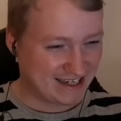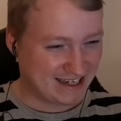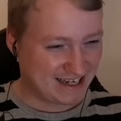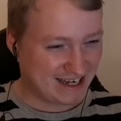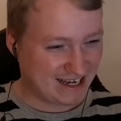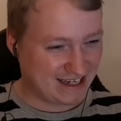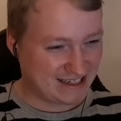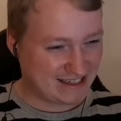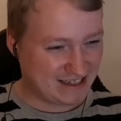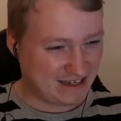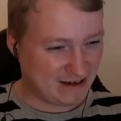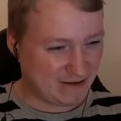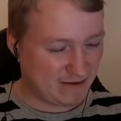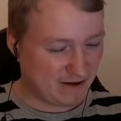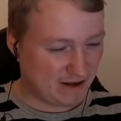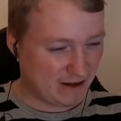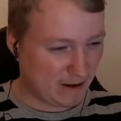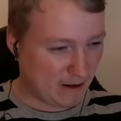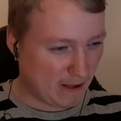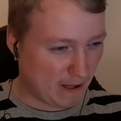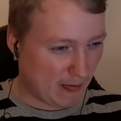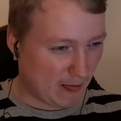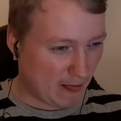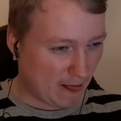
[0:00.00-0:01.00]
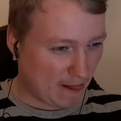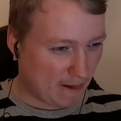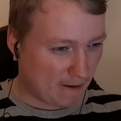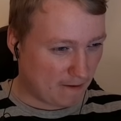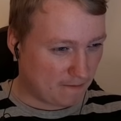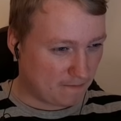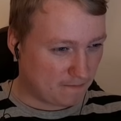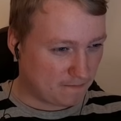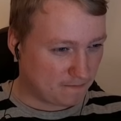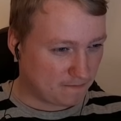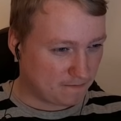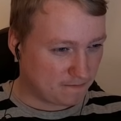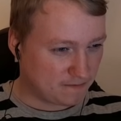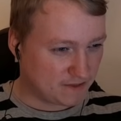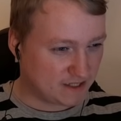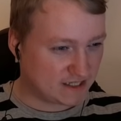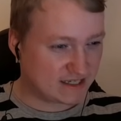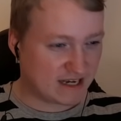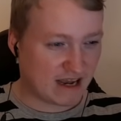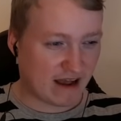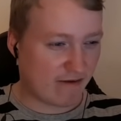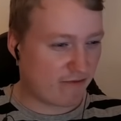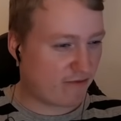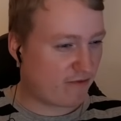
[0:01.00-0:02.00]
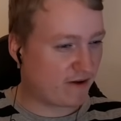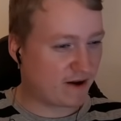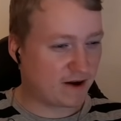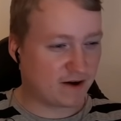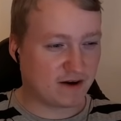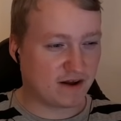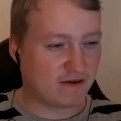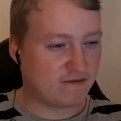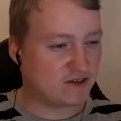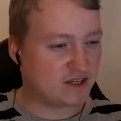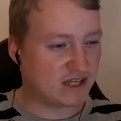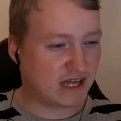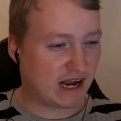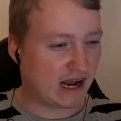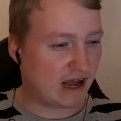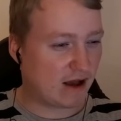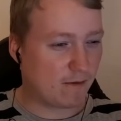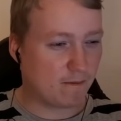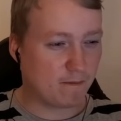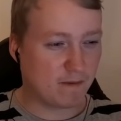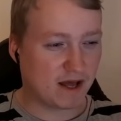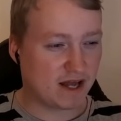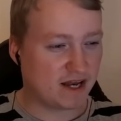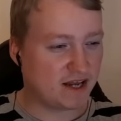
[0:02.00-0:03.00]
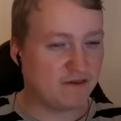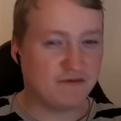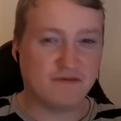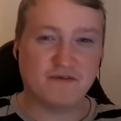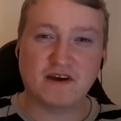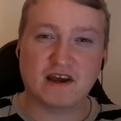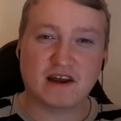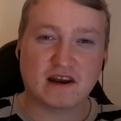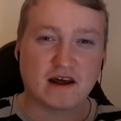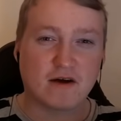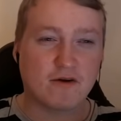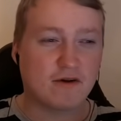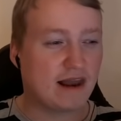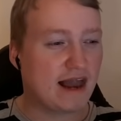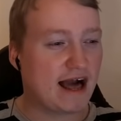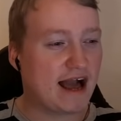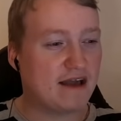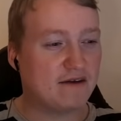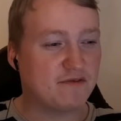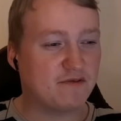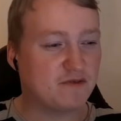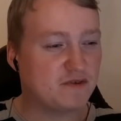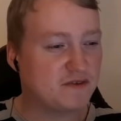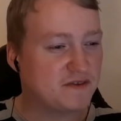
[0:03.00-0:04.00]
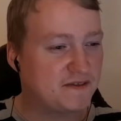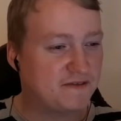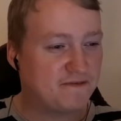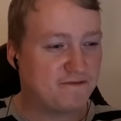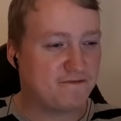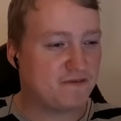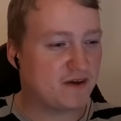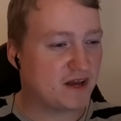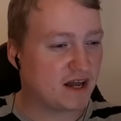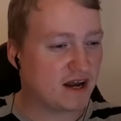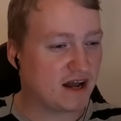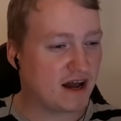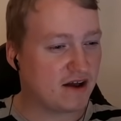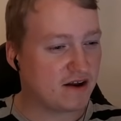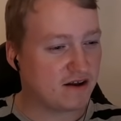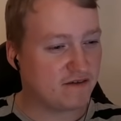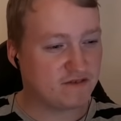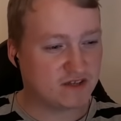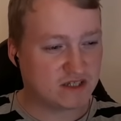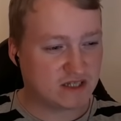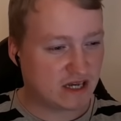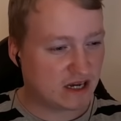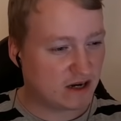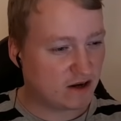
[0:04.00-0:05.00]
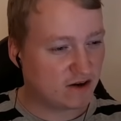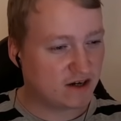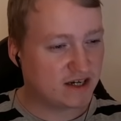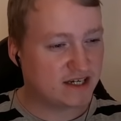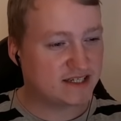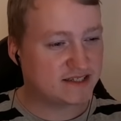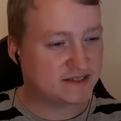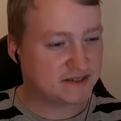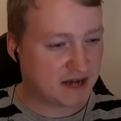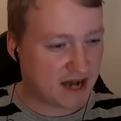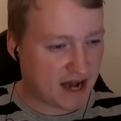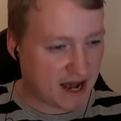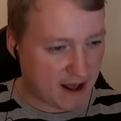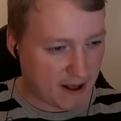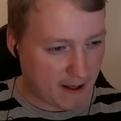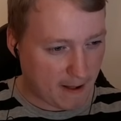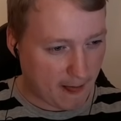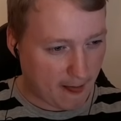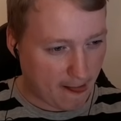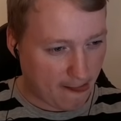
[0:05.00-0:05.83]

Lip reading: God damn it. This guy figured everything out, man. He figured out life, he figured out everything. Look at this guy.